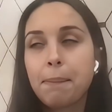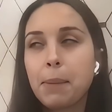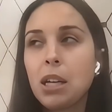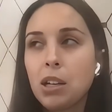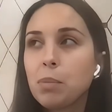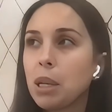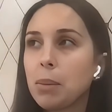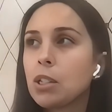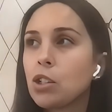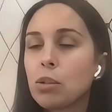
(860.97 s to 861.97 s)
be in your
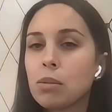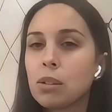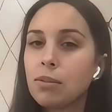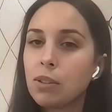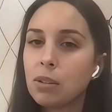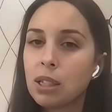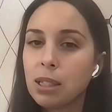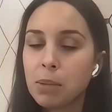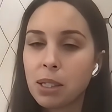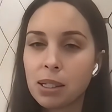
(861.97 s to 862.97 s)
baby's shoes. If you
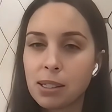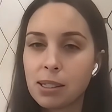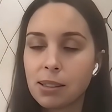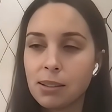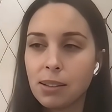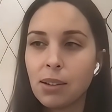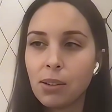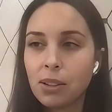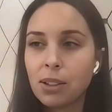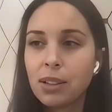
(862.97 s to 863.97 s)
keep,
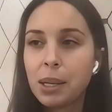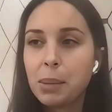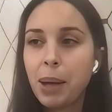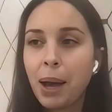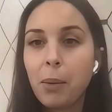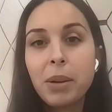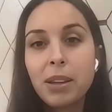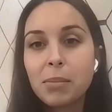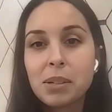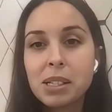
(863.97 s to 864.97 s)
you keep
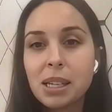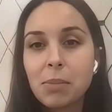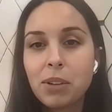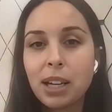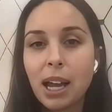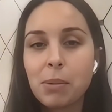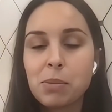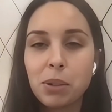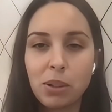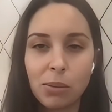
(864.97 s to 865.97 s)
helping them to sleep for naps,
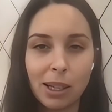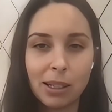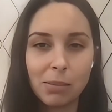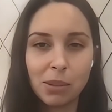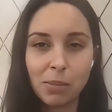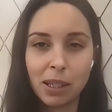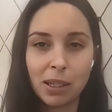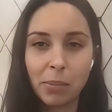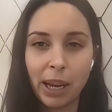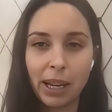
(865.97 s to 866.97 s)
but you want them to be
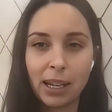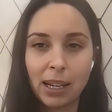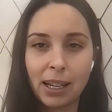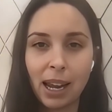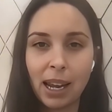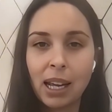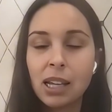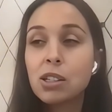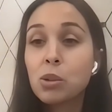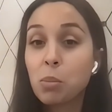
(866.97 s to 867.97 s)
independent at night,
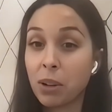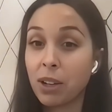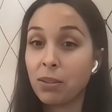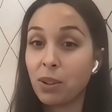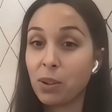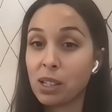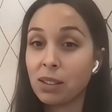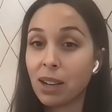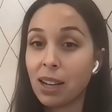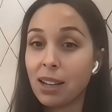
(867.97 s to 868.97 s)
super
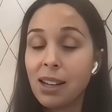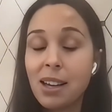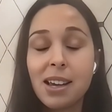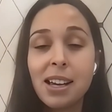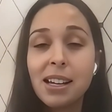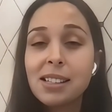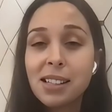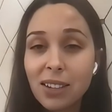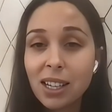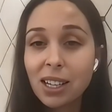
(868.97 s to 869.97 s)
confusing, right? It is
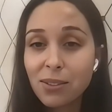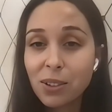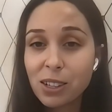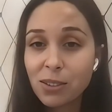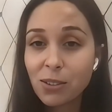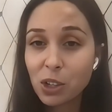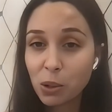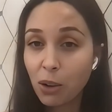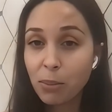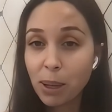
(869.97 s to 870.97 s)
even confusing for a
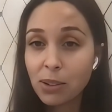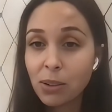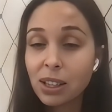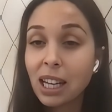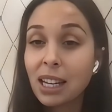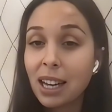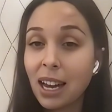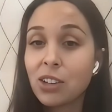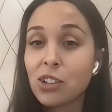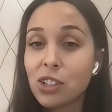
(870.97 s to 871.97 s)
12-month-old and they
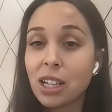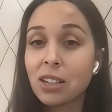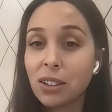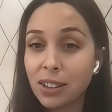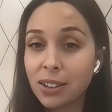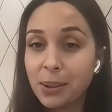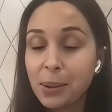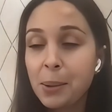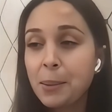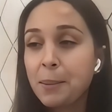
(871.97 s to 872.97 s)
understand a
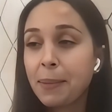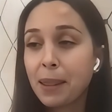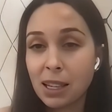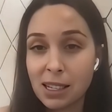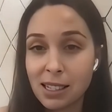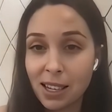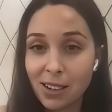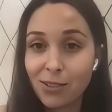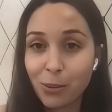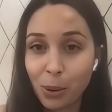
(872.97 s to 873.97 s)
little. But let's say
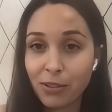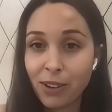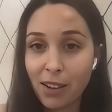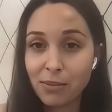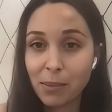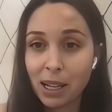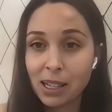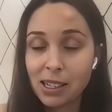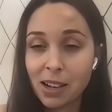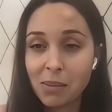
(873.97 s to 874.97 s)
you're 4 or 5
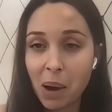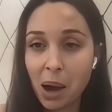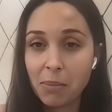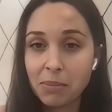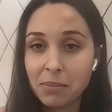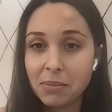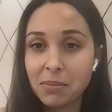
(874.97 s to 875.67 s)
months and mom